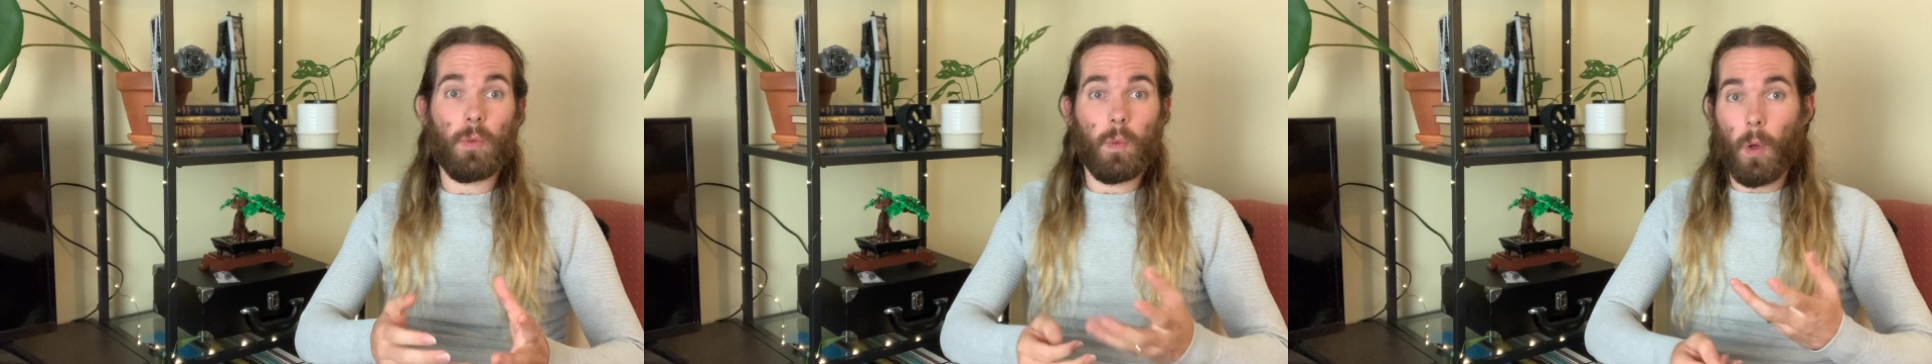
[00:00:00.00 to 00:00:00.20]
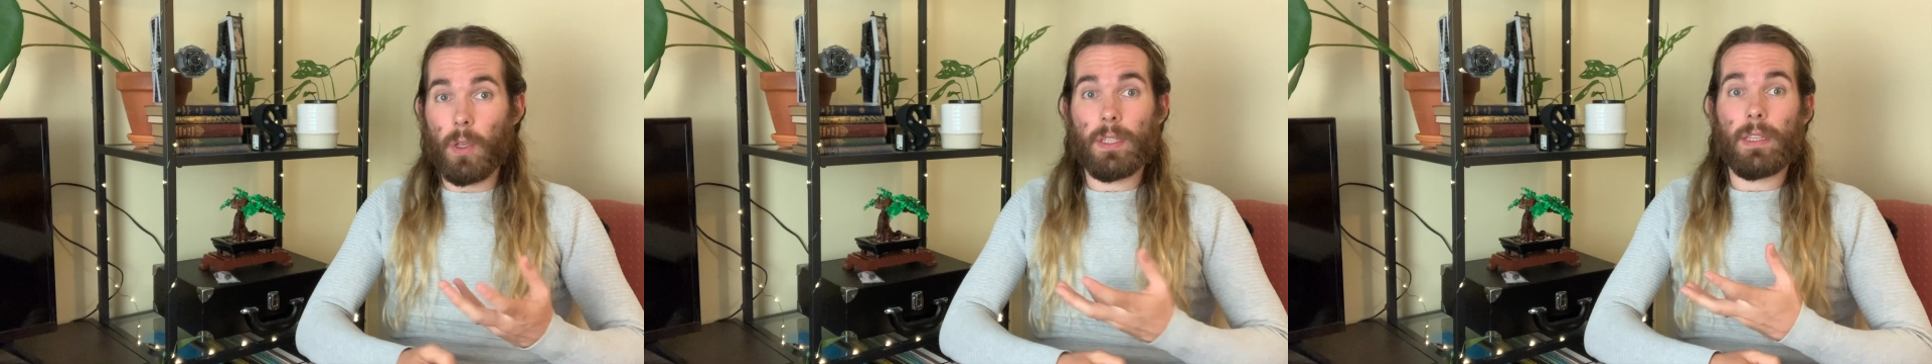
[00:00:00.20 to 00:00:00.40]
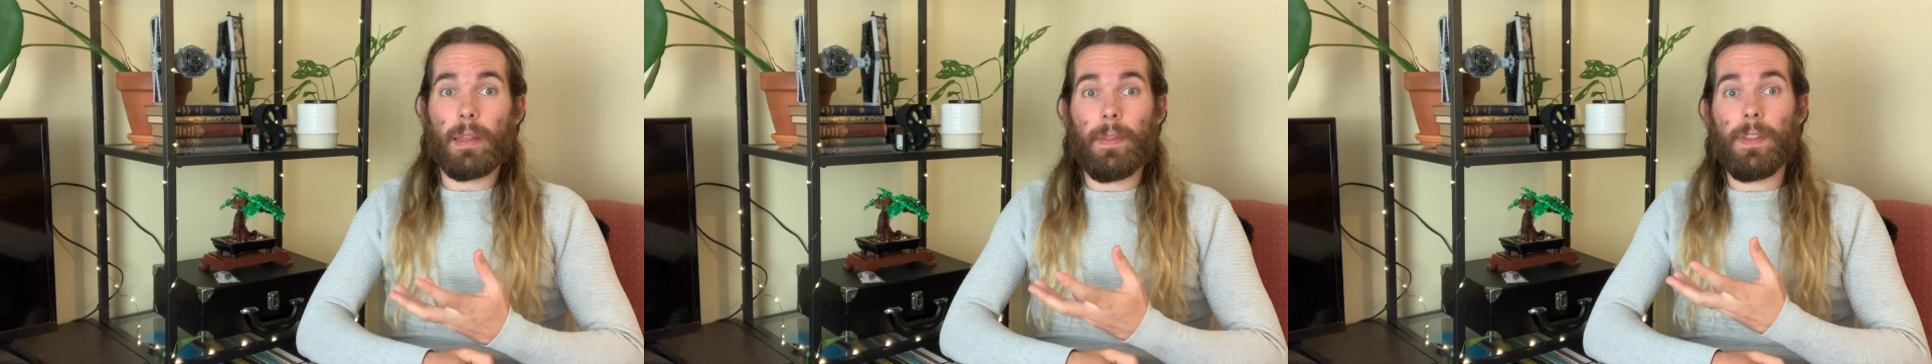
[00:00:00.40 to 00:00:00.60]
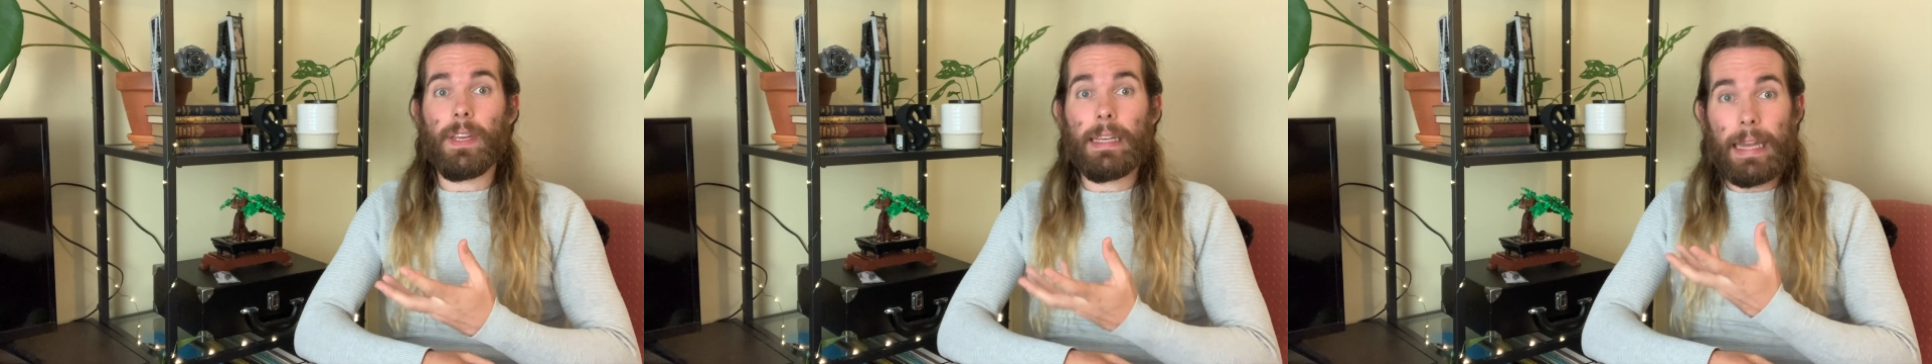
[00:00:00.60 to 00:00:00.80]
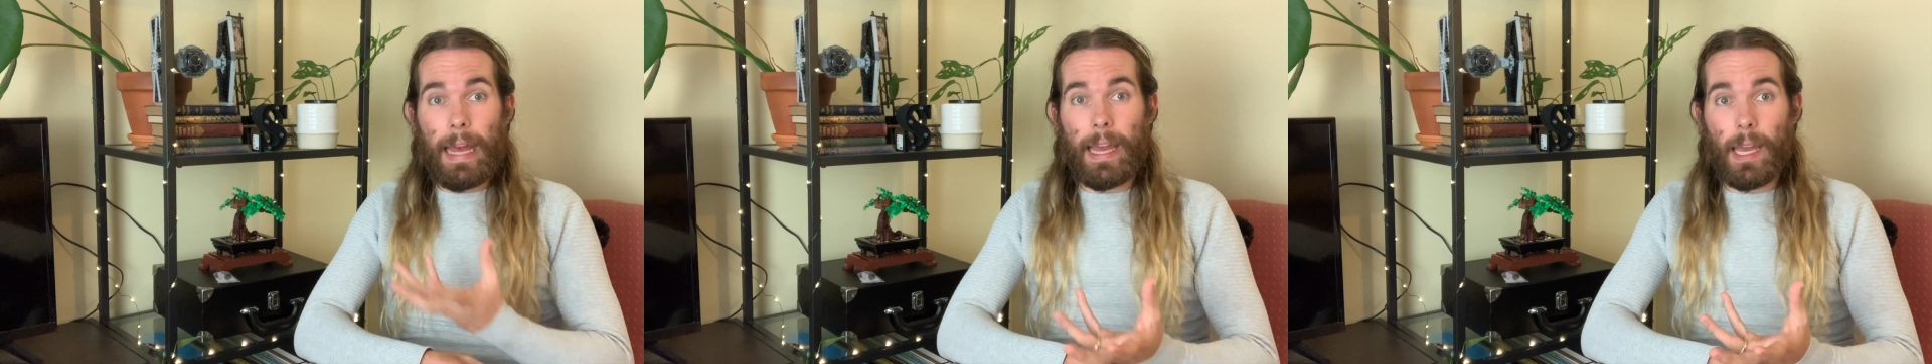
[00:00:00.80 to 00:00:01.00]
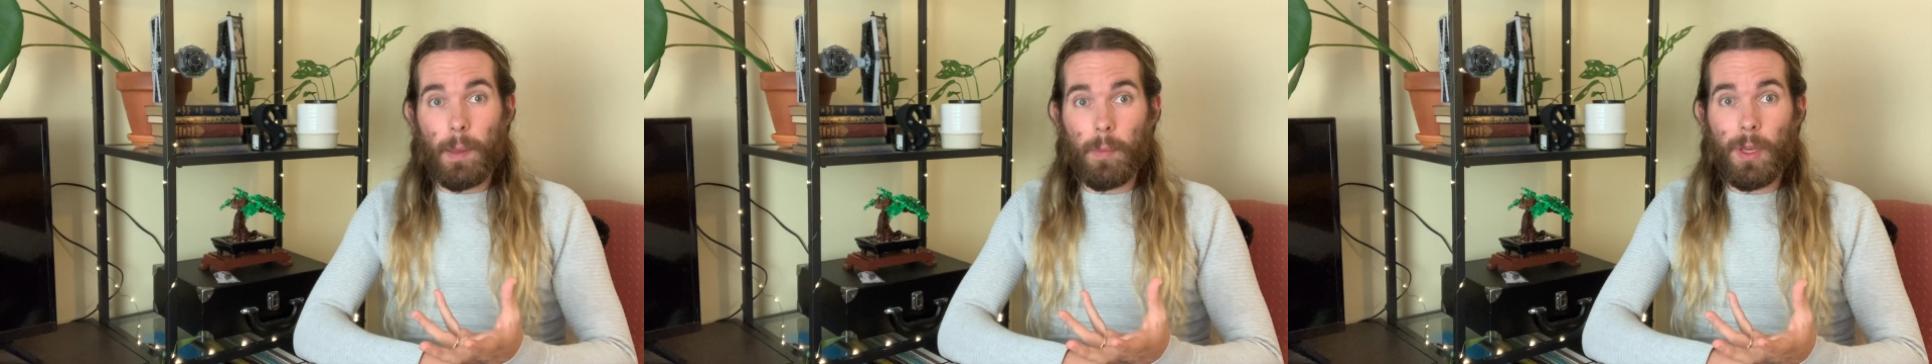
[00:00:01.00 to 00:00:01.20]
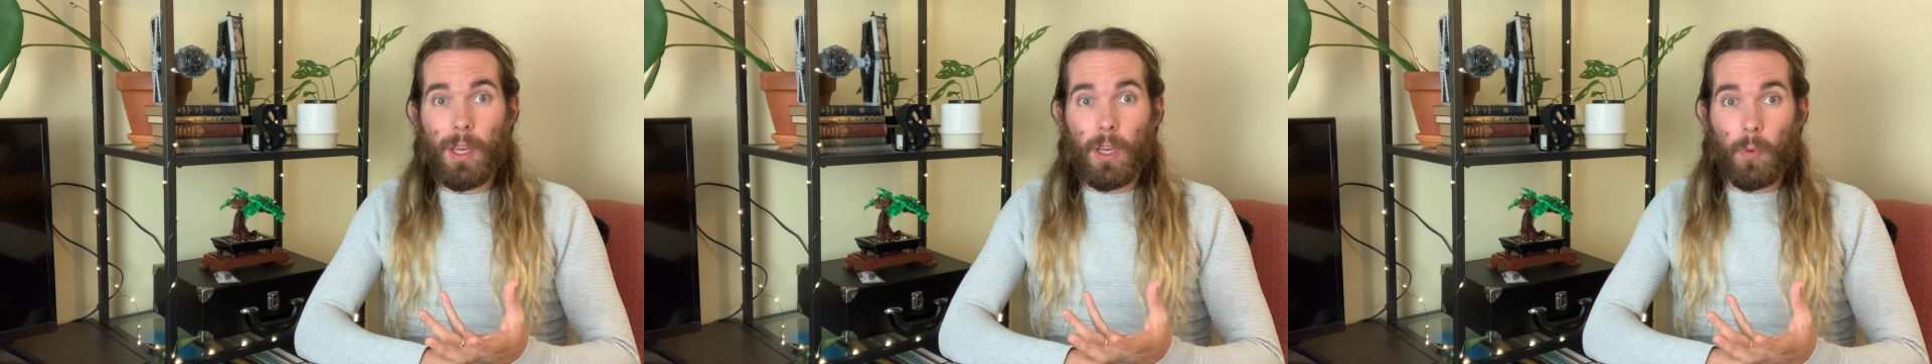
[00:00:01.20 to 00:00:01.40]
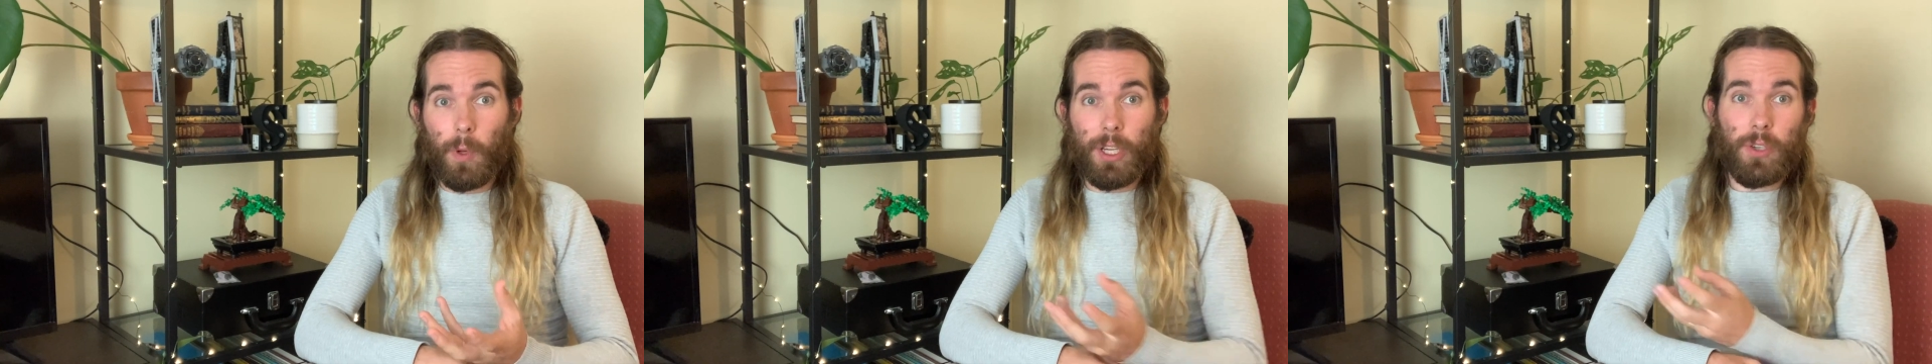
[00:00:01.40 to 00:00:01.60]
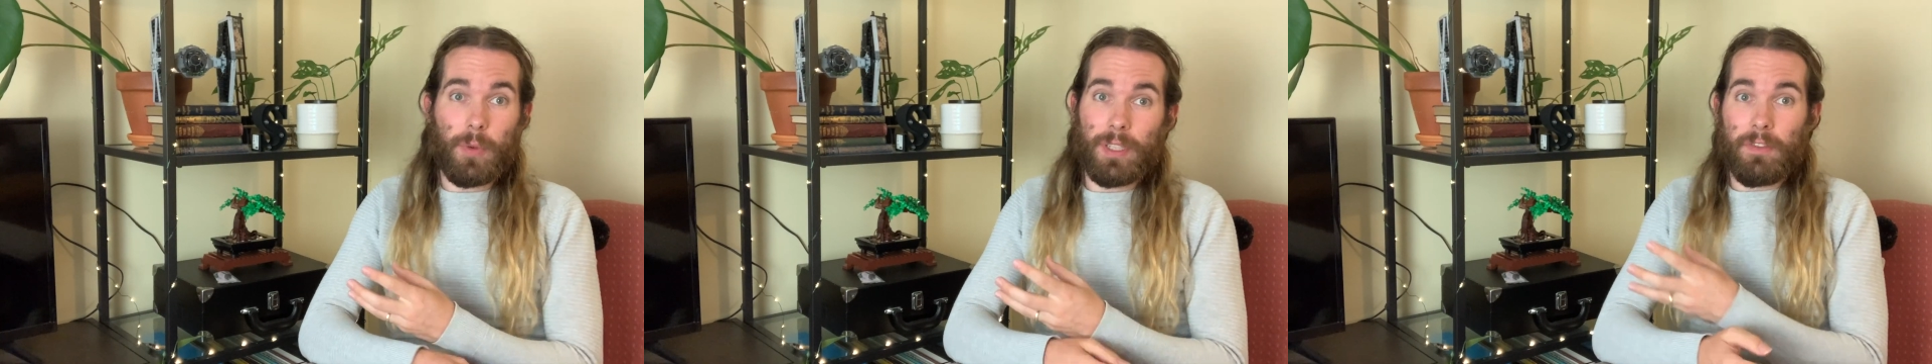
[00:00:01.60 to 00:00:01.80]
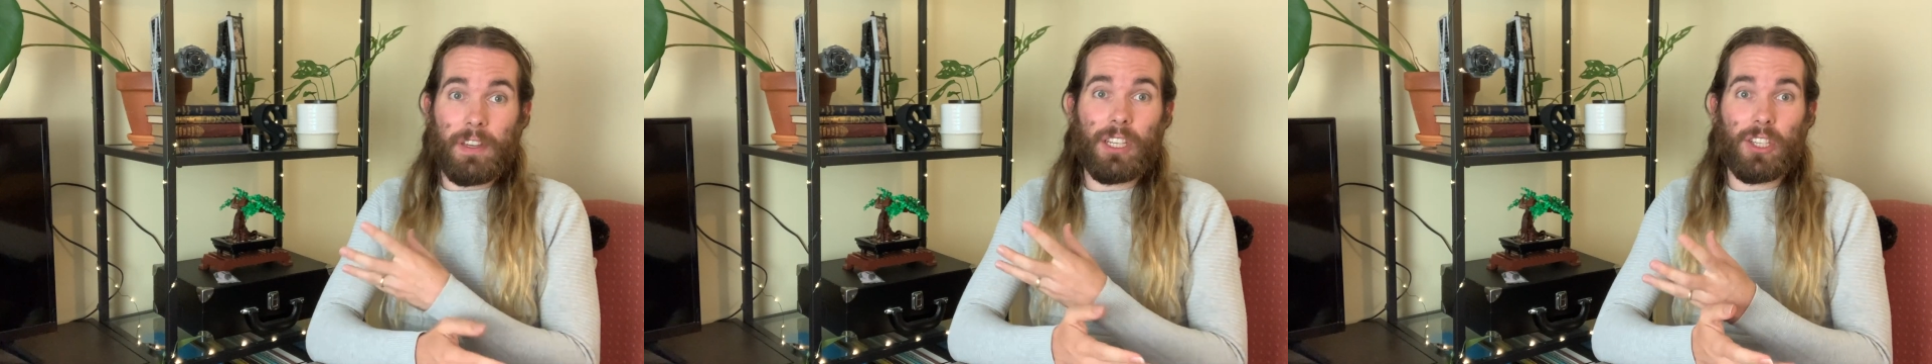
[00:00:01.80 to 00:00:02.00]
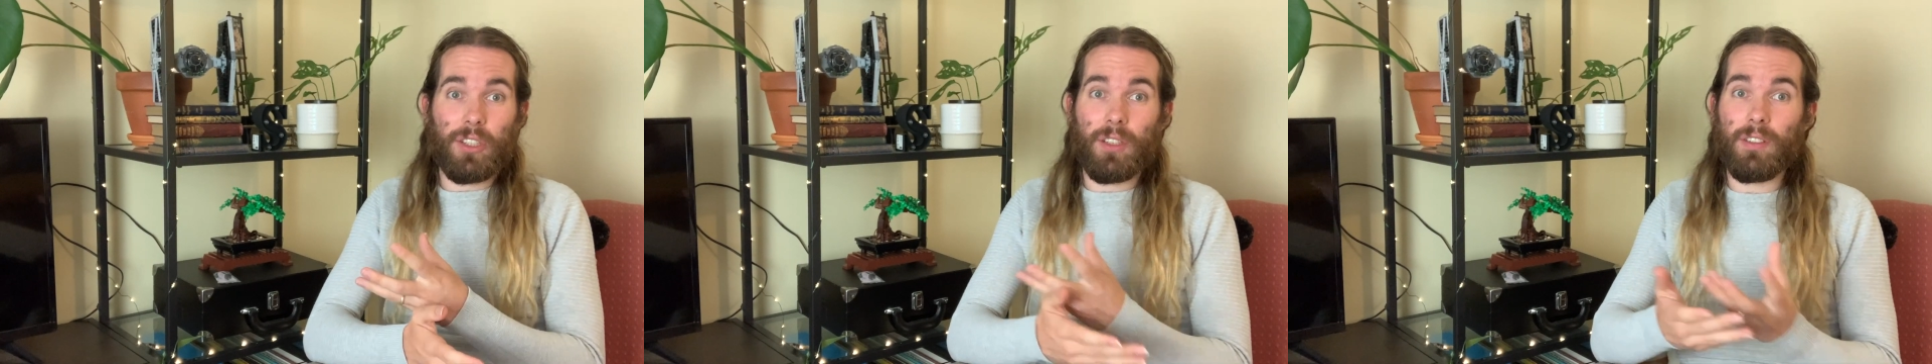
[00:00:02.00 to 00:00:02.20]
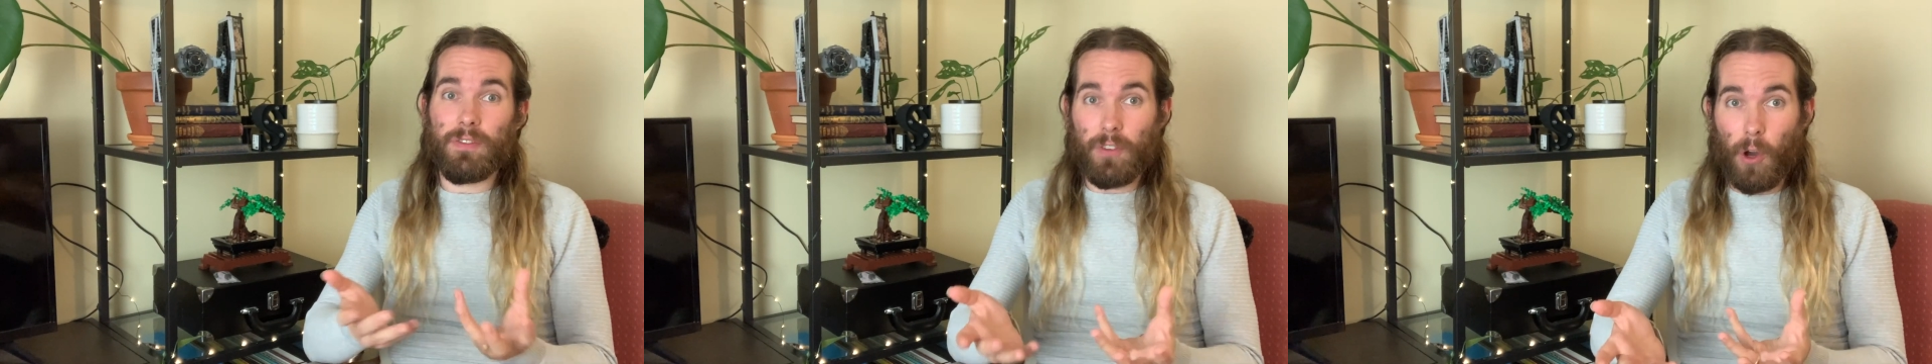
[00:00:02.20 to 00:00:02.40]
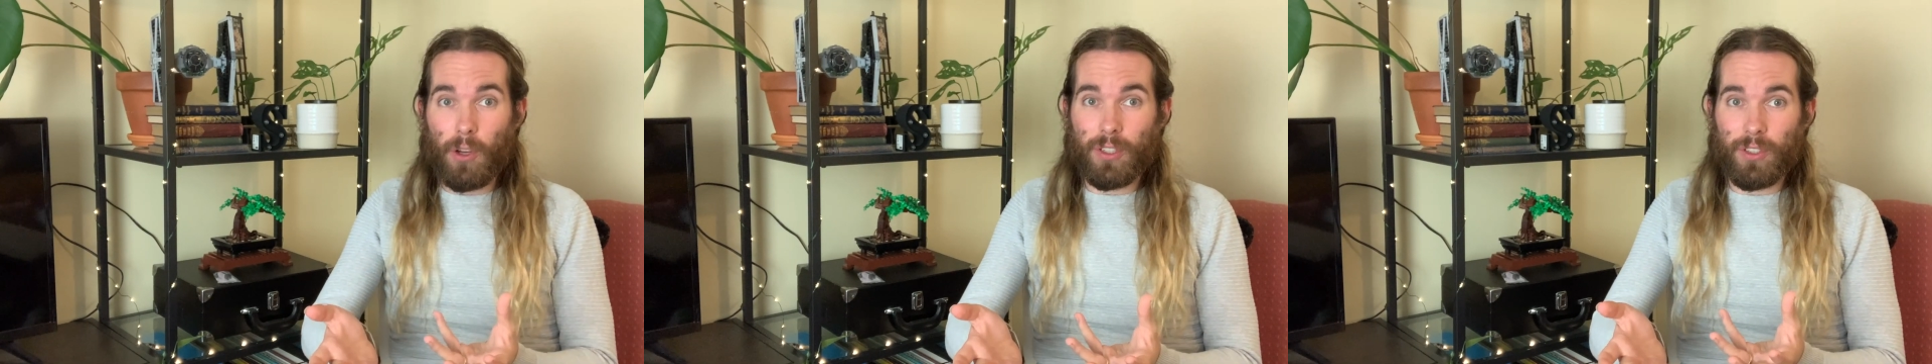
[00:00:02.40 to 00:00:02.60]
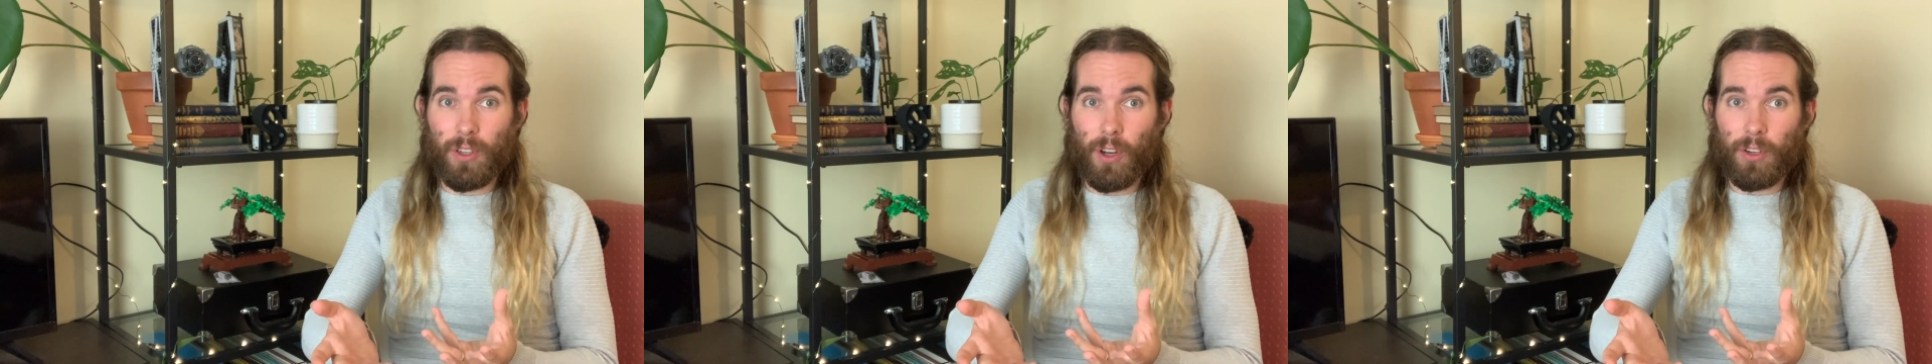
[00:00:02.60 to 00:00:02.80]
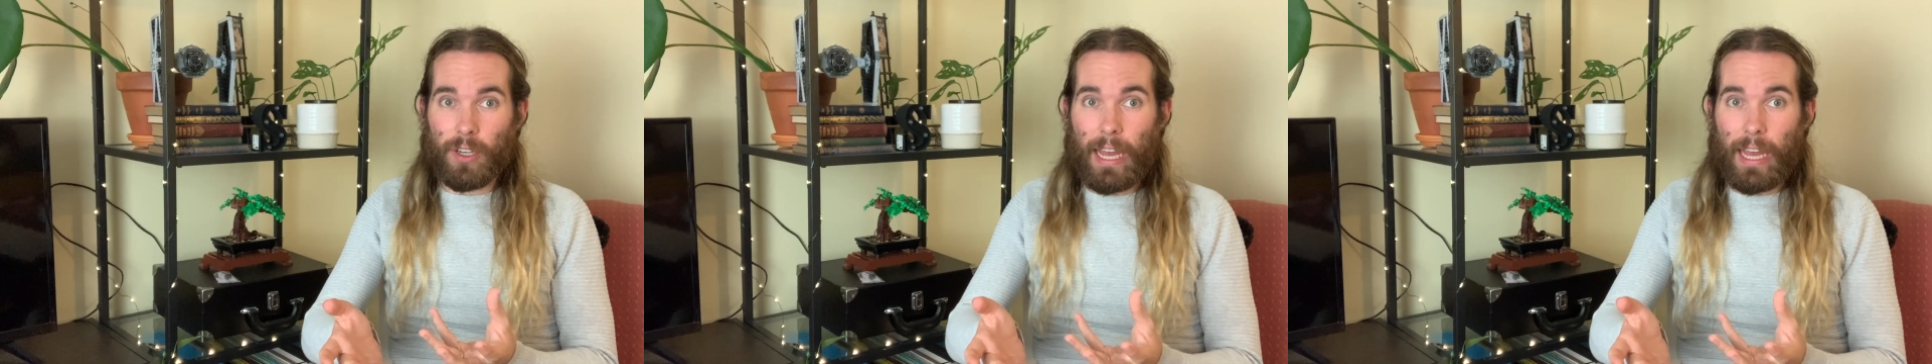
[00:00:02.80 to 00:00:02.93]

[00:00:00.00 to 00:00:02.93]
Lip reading: was the name which was eventually voted on,